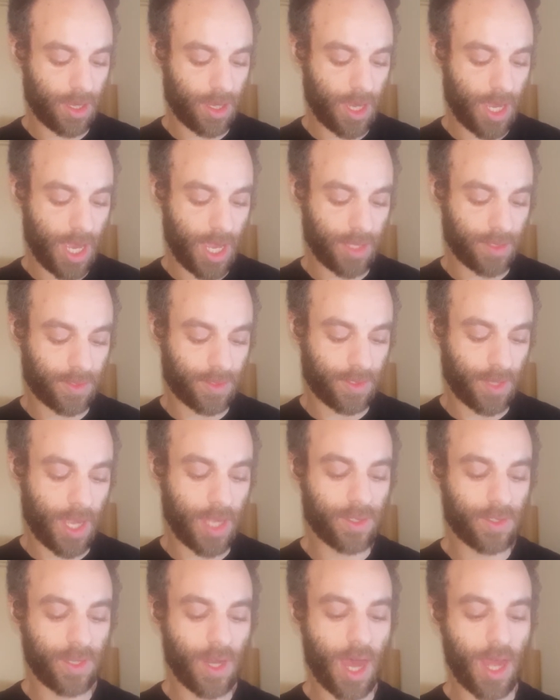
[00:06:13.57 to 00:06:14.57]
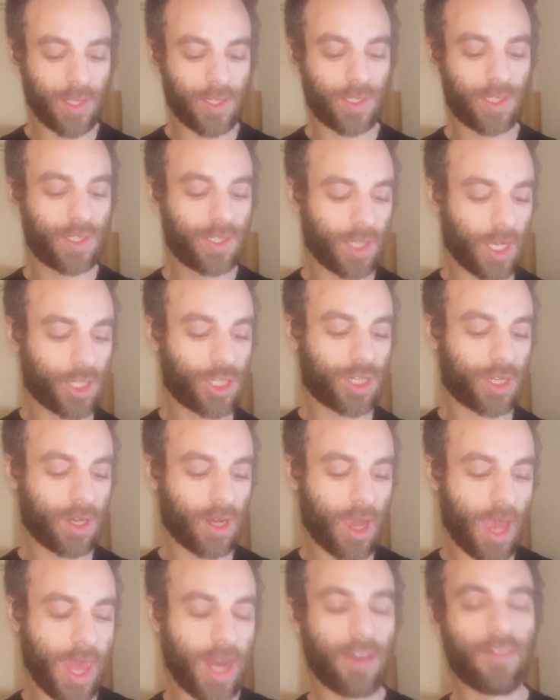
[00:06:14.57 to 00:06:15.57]
it's not
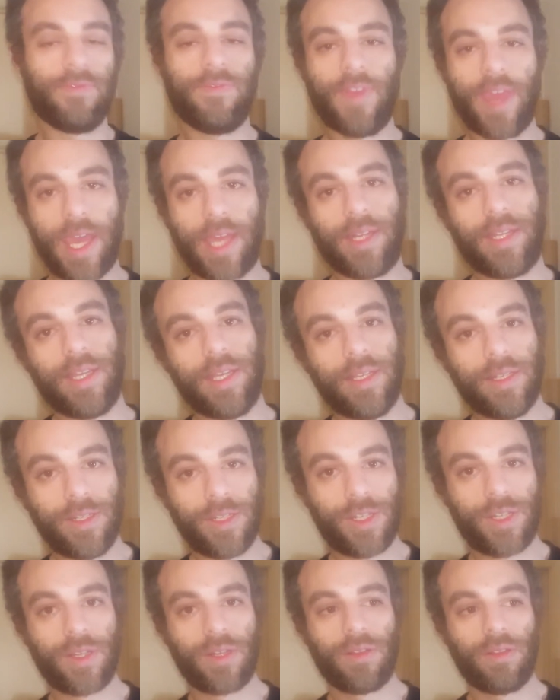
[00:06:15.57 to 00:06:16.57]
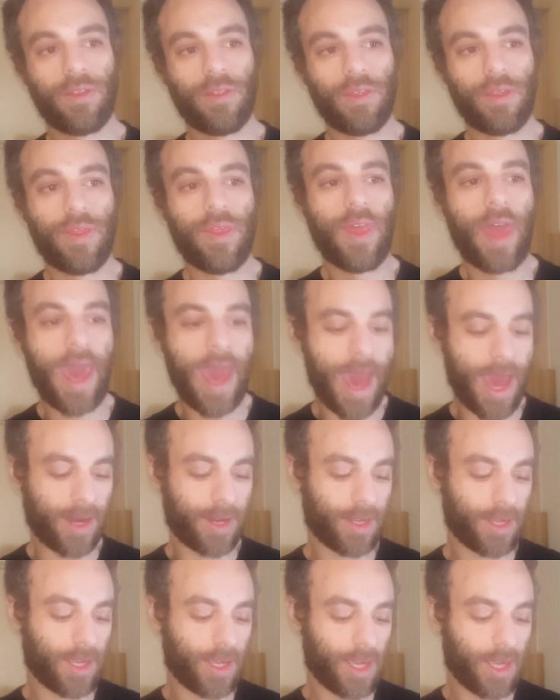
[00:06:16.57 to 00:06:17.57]
such an advantage
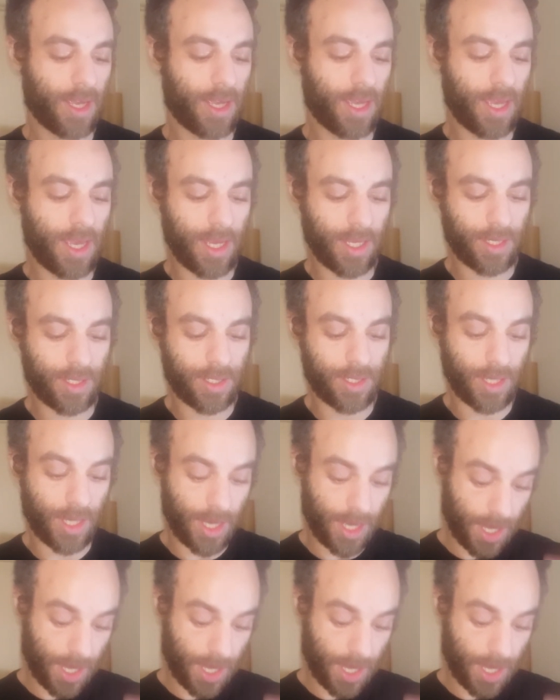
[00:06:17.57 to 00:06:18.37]
that it